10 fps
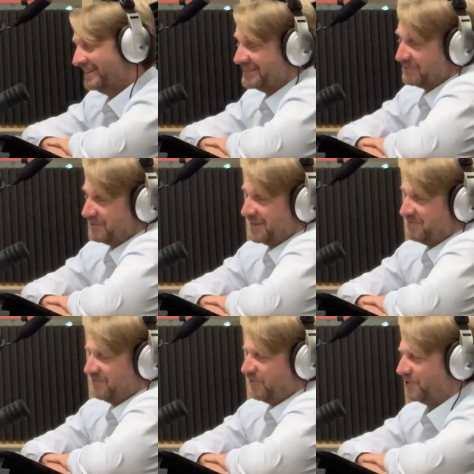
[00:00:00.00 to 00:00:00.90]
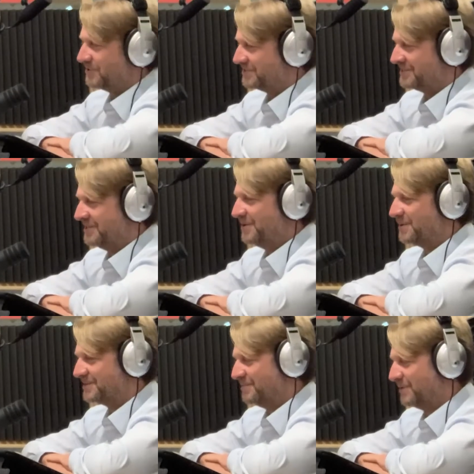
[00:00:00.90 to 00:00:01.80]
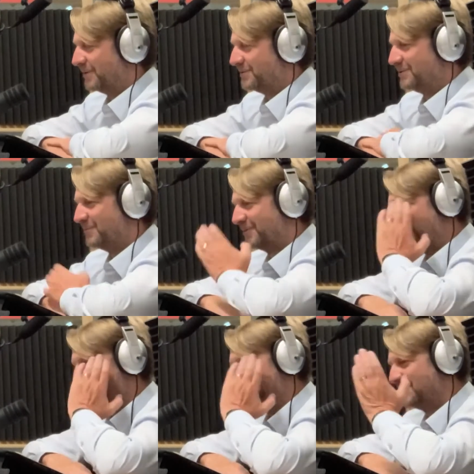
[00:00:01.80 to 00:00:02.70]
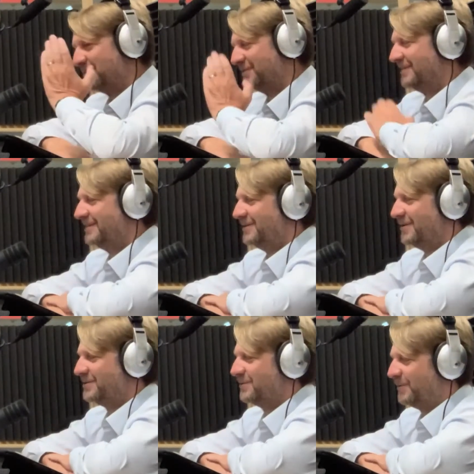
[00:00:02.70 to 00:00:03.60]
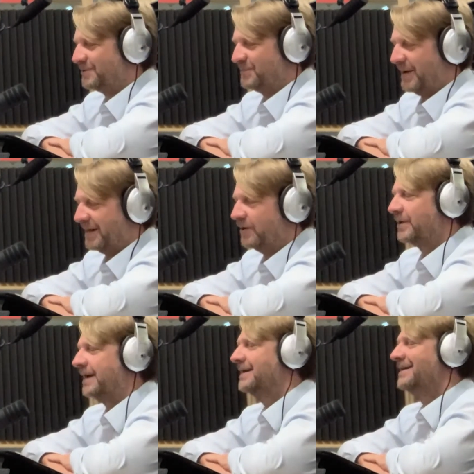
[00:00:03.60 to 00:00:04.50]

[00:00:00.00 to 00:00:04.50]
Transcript: they were there before. You just didn't notice them because you were going on your autopilot. Okay.